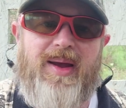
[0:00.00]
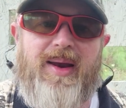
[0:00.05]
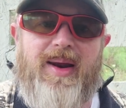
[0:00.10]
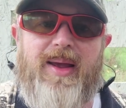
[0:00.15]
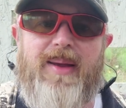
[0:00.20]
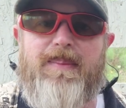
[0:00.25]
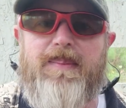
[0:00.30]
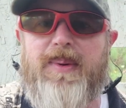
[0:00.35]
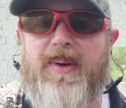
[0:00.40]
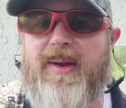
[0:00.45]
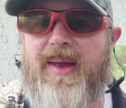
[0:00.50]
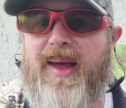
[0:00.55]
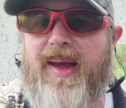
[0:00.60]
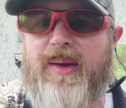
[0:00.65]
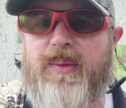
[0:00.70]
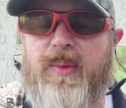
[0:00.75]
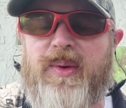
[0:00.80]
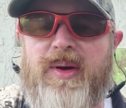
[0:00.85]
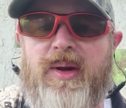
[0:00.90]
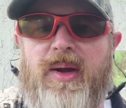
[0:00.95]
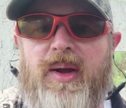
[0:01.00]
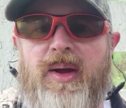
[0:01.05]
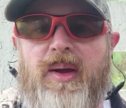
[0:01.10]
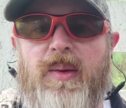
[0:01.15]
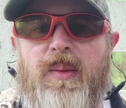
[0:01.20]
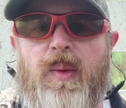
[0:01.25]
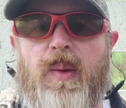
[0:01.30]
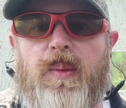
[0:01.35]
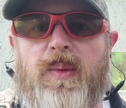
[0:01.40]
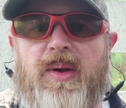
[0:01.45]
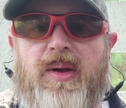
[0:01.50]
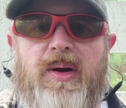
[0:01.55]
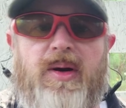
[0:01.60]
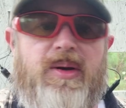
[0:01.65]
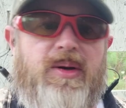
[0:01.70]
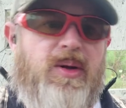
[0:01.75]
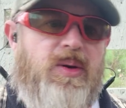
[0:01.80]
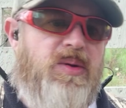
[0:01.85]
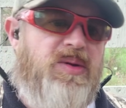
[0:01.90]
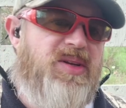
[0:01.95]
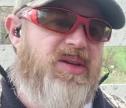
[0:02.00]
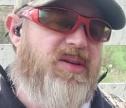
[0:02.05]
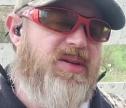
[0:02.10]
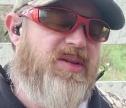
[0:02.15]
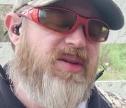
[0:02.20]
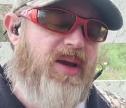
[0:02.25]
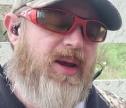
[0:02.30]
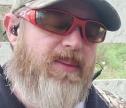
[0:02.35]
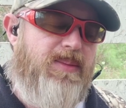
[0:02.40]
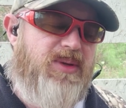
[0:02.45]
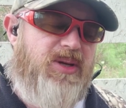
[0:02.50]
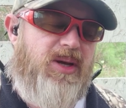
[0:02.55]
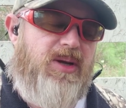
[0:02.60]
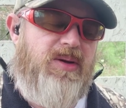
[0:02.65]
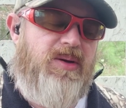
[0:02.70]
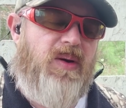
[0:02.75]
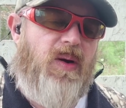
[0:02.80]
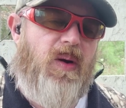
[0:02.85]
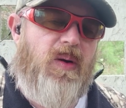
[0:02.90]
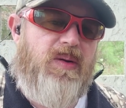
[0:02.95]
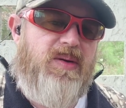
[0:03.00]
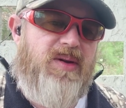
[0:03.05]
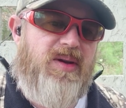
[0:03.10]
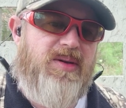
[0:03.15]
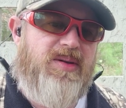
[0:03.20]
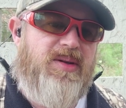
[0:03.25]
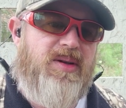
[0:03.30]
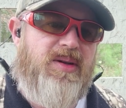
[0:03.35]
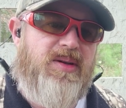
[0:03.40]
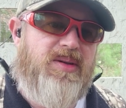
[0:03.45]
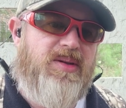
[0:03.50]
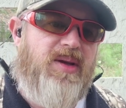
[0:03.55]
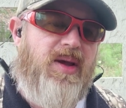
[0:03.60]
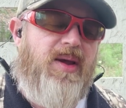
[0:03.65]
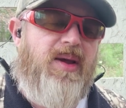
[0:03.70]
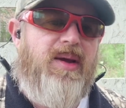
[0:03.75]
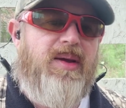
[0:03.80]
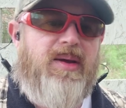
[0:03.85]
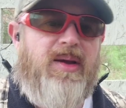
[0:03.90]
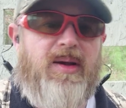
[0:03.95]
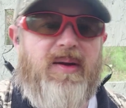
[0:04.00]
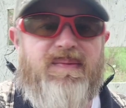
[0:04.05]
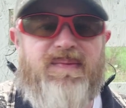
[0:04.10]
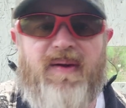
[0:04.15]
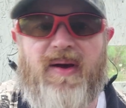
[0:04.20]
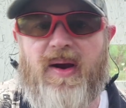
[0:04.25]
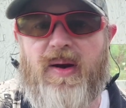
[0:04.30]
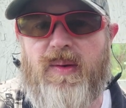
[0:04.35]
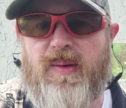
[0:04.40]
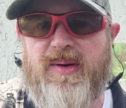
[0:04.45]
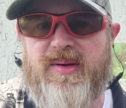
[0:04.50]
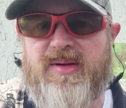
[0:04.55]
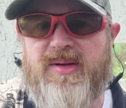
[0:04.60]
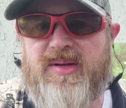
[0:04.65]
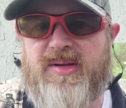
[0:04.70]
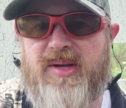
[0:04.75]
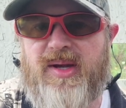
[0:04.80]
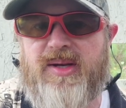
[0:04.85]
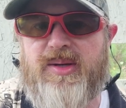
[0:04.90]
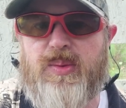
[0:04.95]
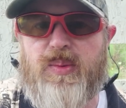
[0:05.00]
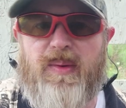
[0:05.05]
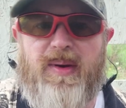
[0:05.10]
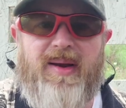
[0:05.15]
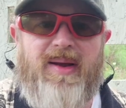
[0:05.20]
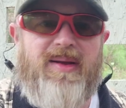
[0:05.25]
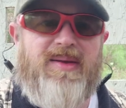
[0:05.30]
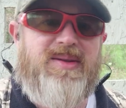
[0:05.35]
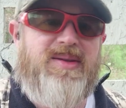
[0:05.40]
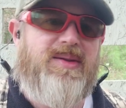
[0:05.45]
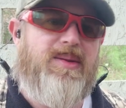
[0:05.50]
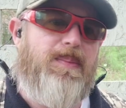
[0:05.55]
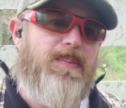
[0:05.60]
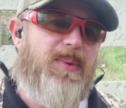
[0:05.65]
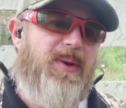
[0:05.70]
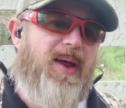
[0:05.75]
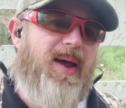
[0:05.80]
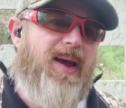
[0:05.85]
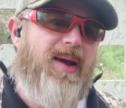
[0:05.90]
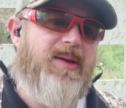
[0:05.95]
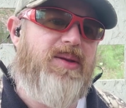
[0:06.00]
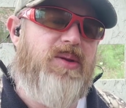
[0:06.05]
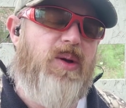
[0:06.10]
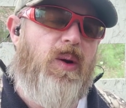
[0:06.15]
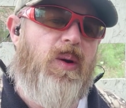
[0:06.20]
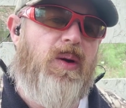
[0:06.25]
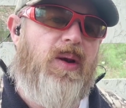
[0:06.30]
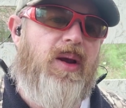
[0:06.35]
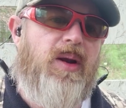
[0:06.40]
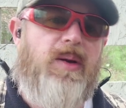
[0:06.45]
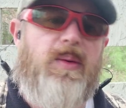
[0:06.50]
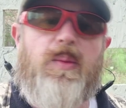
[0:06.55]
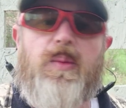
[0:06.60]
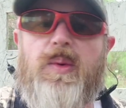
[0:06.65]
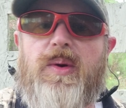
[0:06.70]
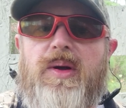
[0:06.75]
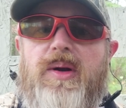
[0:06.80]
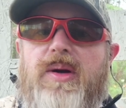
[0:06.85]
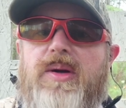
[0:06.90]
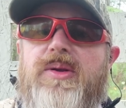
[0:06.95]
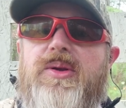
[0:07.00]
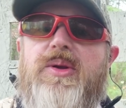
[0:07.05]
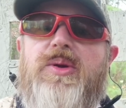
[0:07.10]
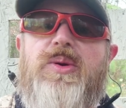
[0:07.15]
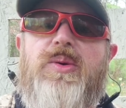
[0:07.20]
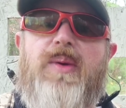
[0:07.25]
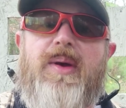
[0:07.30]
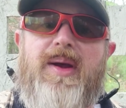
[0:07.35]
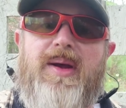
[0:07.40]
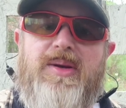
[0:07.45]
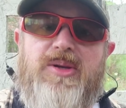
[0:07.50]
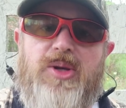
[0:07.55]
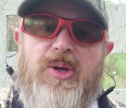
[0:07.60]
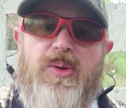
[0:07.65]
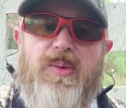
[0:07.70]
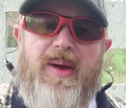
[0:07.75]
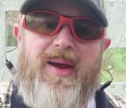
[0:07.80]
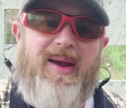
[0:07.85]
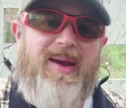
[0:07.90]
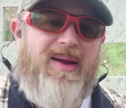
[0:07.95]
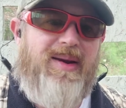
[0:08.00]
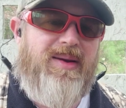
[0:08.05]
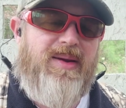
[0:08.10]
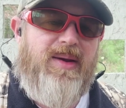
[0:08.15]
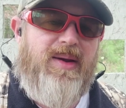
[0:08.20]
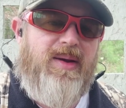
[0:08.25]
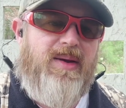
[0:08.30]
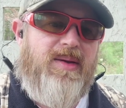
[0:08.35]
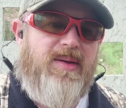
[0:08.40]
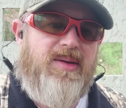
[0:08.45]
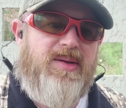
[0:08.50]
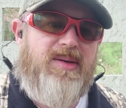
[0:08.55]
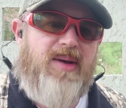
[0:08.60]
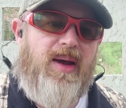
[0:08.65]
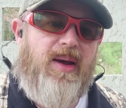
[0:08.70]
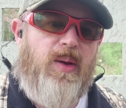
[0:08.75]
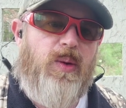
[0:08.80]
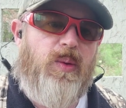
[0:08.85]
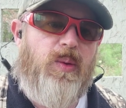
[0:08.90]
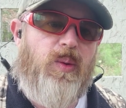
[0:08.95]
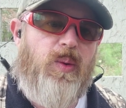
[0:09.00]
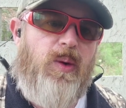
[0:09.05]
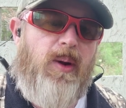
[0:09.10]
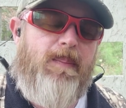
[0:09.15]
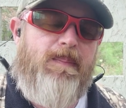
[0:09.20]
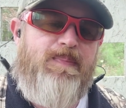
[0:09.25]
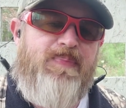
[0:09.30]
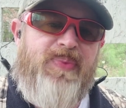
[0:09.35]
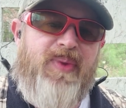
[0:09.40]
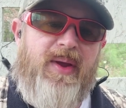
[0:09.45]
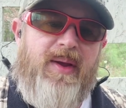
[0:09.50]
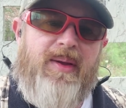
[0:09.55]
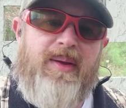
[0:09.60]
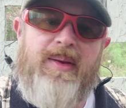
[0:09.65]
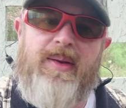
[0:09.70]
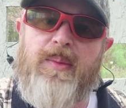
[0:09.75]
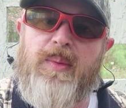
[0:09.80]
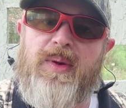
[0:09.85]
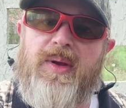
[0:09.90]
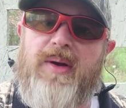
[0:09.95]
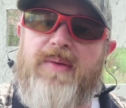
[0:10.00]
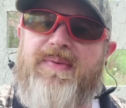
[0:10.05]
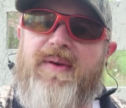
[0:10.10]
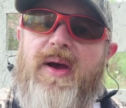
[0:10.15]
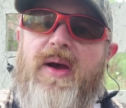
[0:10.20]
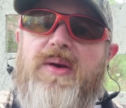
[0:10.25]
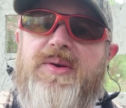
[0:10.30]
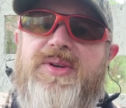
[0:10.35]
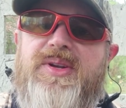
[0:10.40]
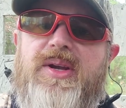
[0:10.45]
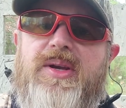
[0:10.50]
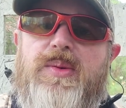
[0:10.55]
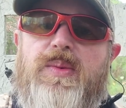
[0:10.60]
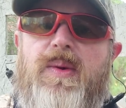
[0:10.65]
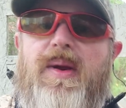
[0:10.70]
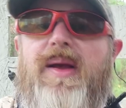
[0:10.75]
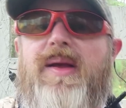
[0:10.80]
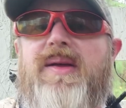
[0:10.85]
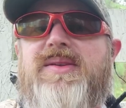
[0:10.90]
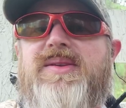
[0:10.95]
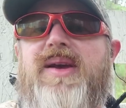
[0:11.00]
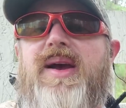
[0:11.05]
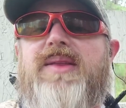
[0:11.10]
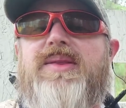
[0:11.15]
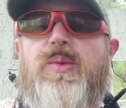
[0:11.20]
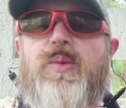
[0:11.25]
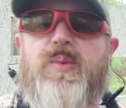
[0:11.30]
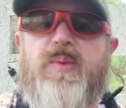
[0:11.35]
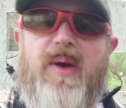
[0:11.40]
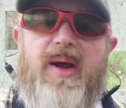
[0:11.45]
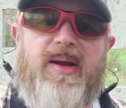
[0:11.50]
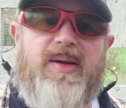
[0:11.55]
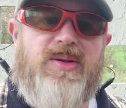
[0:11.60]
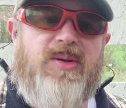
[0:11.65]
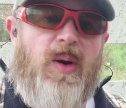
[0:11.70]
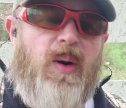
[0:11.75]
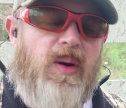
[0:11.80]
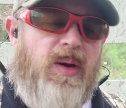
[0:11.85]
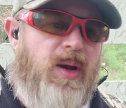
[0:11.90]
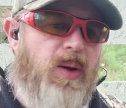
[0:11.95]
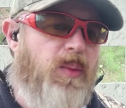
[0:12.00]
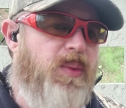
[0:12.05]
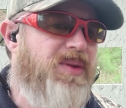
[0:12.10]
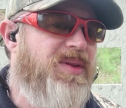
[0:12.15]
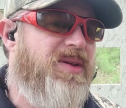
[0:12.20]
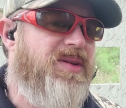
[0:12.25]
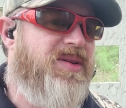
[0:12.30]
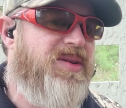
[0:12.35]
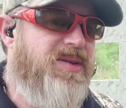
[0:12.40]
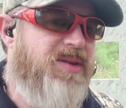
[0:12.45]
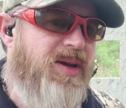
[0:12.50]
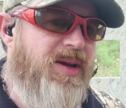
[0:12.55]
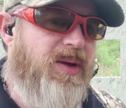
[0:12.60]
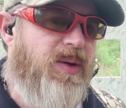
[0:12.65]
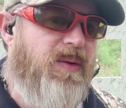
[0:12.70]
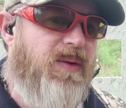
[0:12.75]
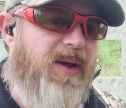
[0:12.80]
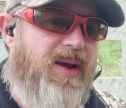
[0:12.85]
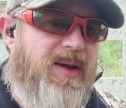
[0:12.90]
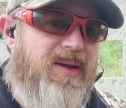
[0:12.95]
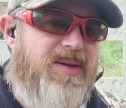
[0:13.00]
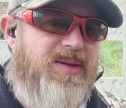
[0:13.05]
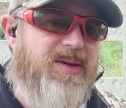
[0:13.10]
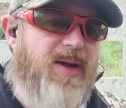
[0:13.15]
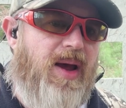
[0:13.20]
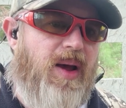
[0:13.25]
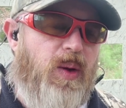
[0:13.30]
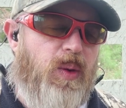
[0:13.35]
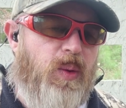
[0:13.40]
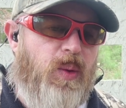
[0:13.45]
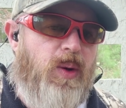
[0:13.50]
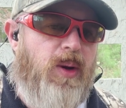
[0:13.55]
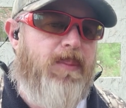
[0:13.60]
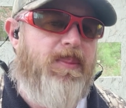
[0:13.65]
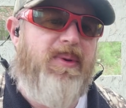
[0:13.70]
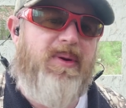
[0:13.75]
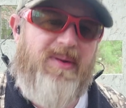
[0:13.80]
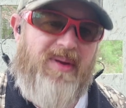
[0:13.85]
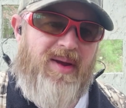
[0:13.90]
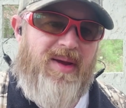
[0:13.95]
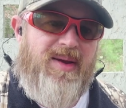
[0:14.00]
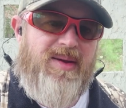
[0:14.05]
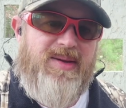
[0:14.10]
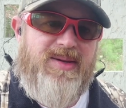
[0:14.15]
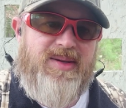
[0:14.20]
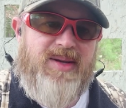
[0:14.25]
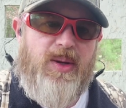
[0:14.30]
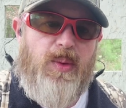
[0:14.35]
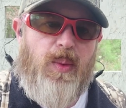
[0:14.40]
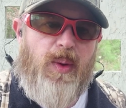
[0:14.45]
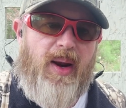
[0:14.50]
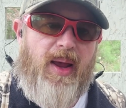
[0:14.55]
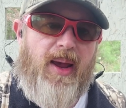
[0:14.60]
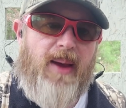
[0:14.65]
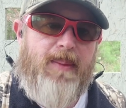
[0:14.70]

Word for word: got a black one. What we're gonna do is at the same 10 yard distance, gonna fire six rounds at the black target. We're gonna do a two hand style grip. And then we're gonna fire six rounds at the red target with a single hand style grip and see what